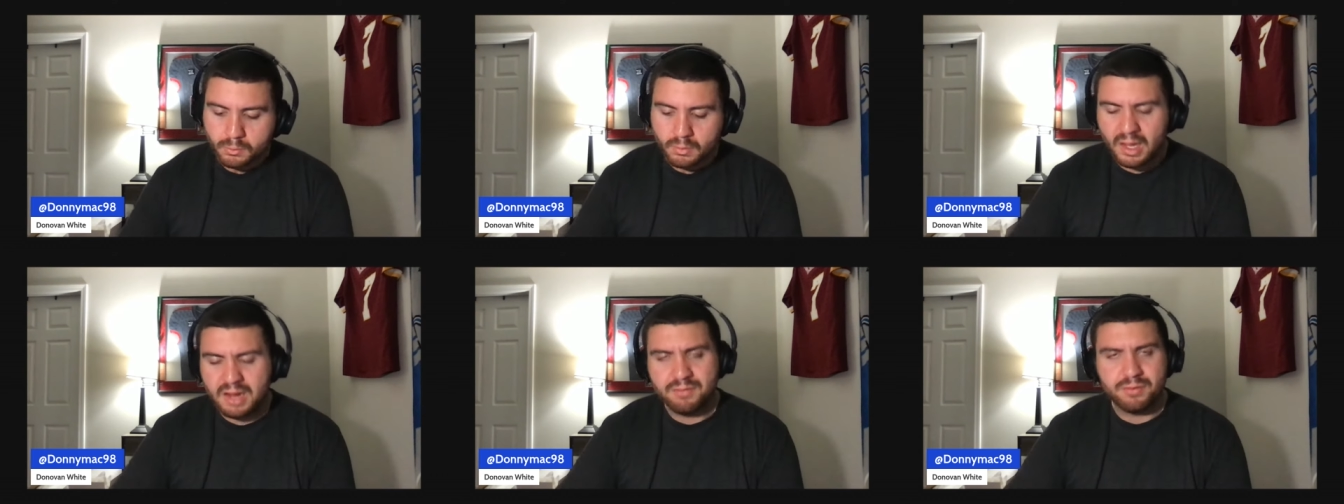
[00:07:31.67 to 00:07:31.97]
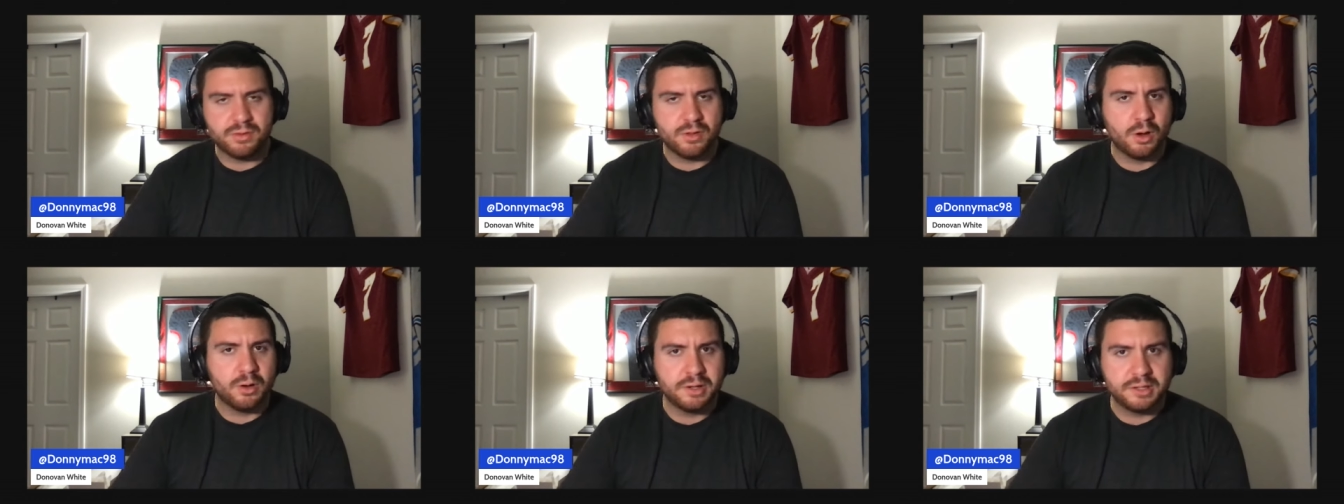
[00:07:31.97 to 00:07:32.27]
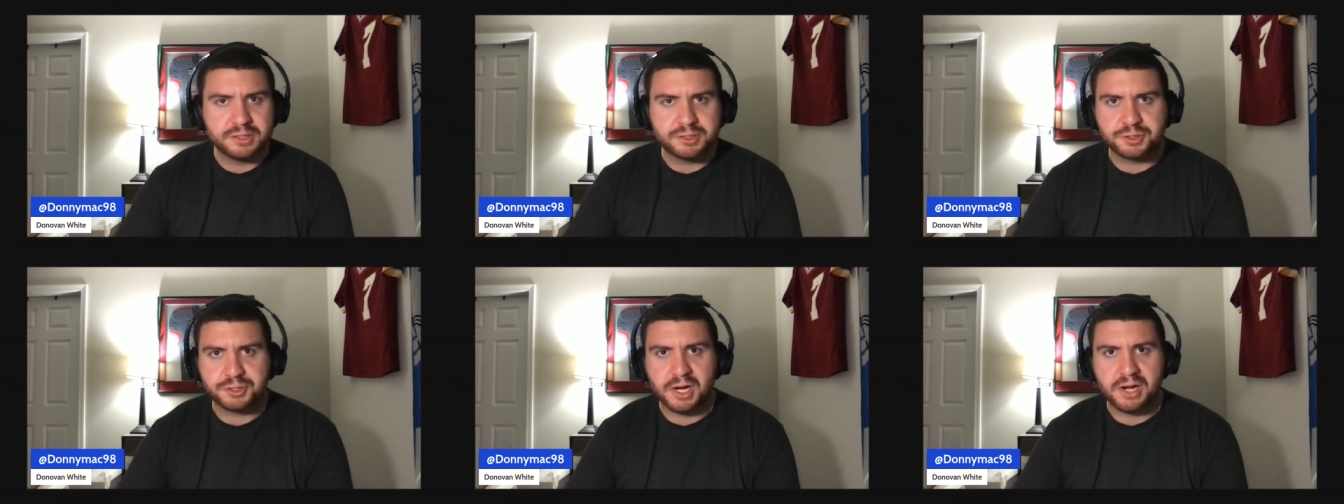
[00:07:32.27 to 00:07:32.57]
Even though it
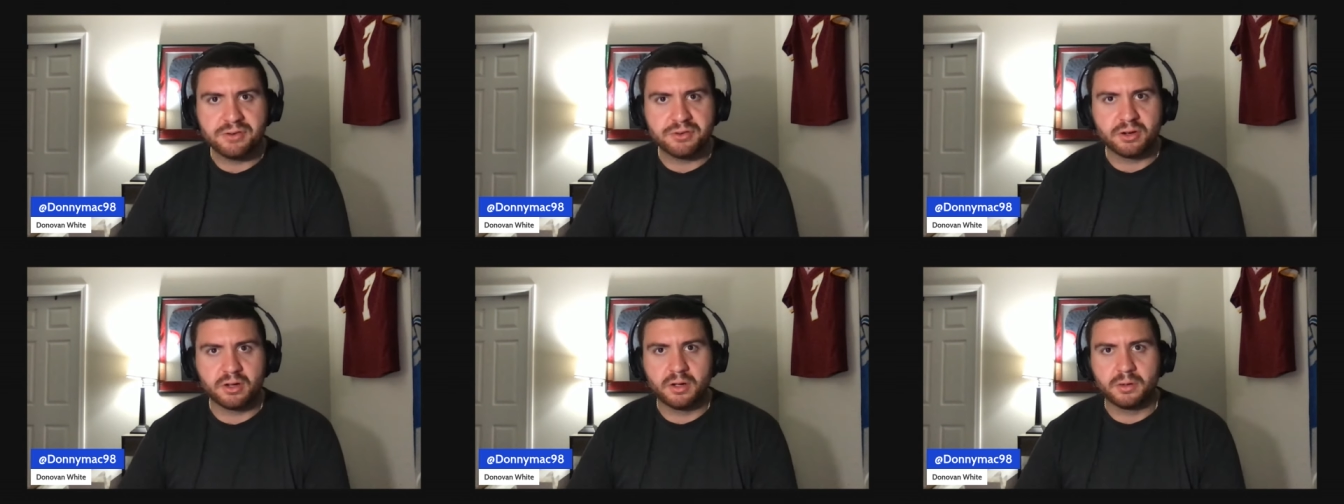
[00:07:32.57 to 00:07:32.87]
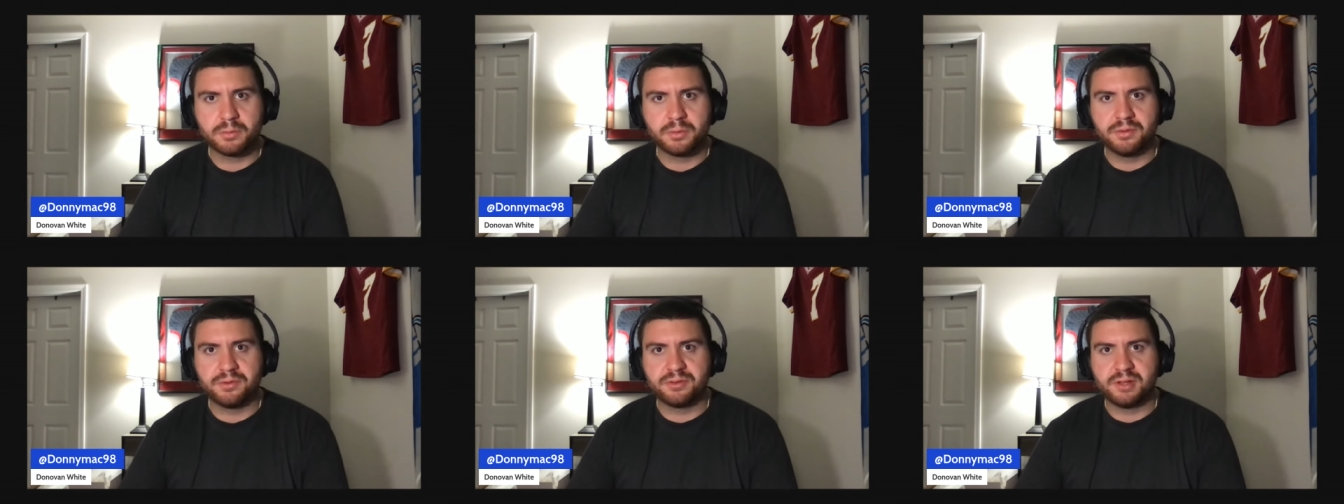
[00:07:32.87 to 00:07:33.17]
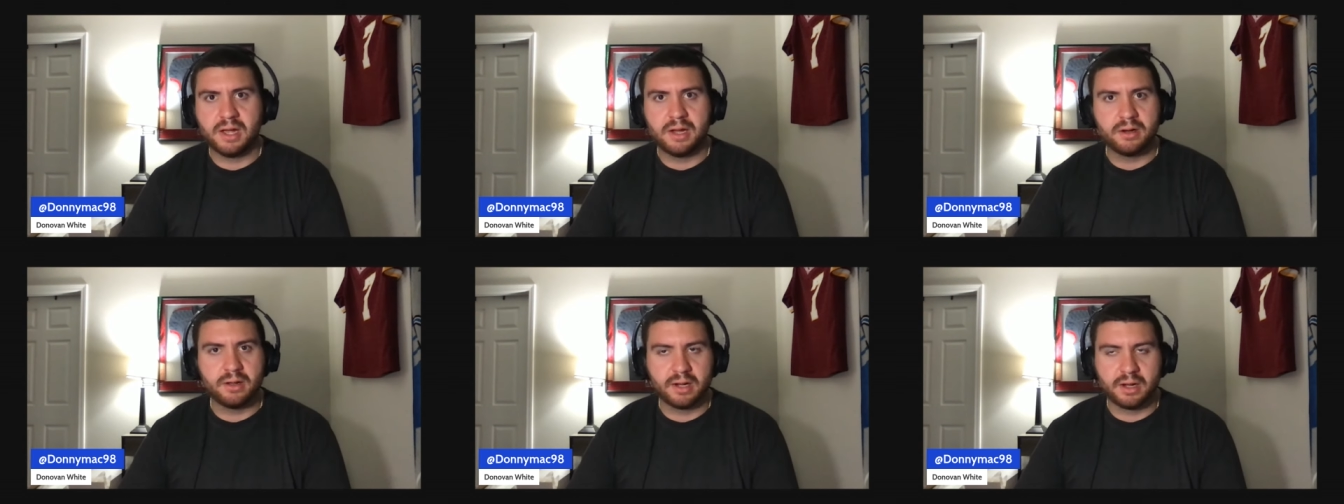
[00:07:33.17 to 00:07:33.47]
is changing, like we've
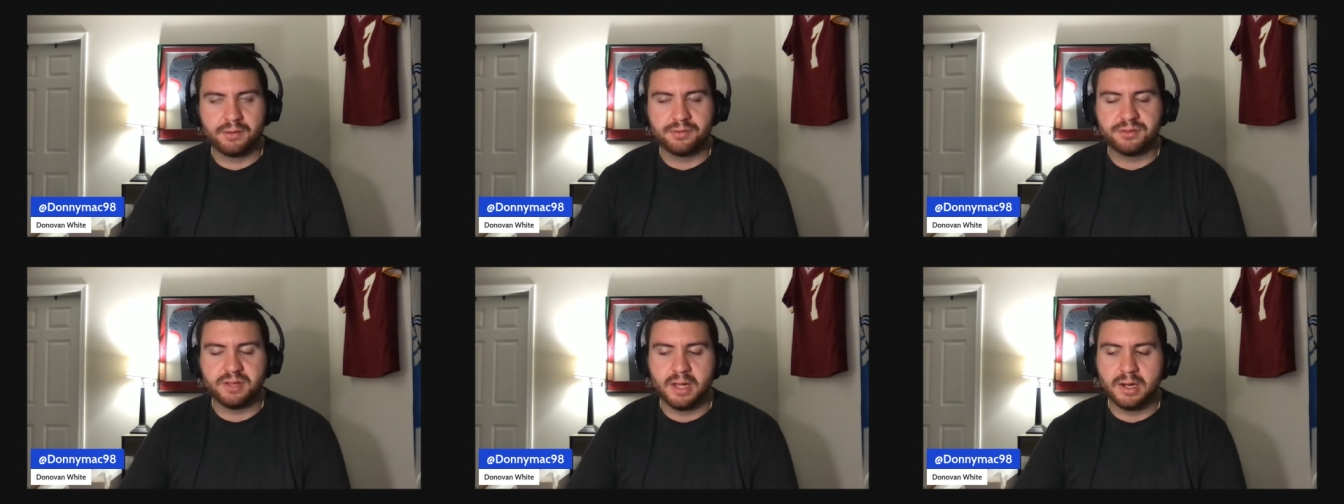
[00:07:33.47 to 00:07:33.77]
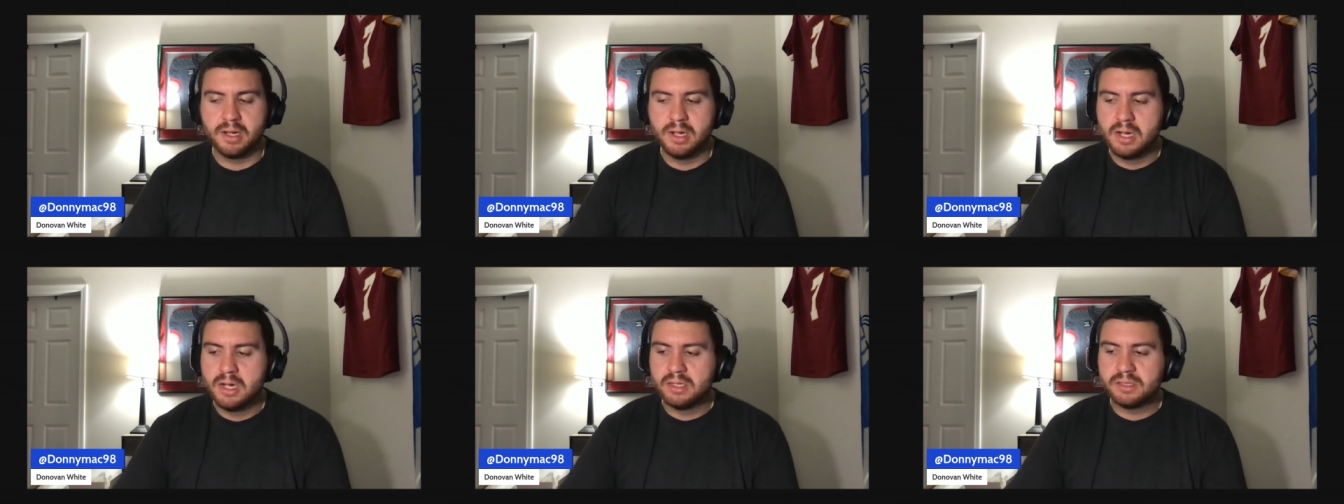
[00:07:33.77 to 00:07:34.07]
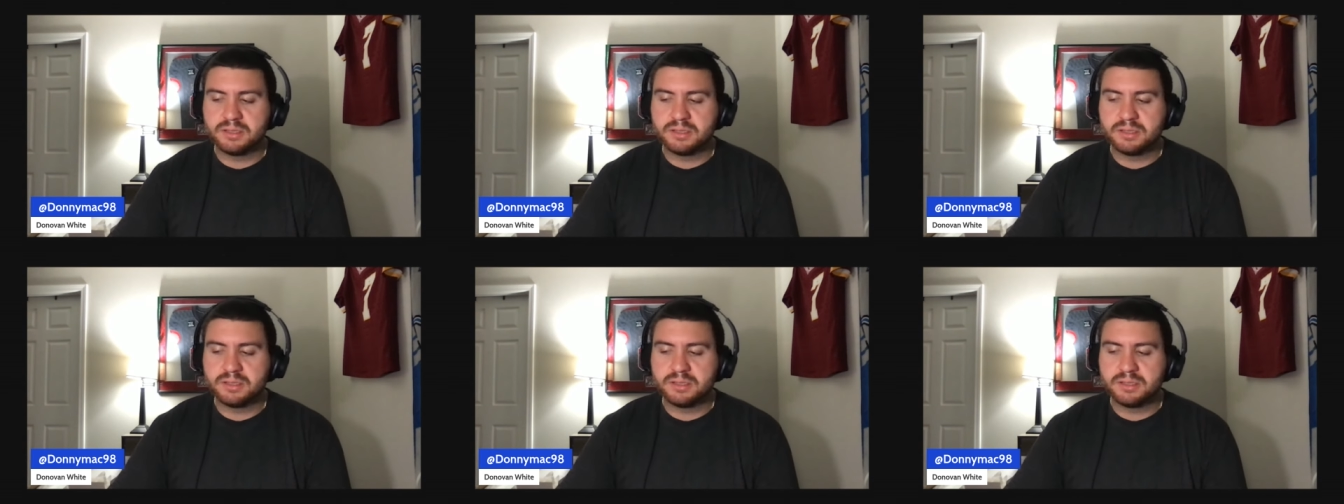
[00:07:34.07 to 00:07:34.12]
said, like I've said,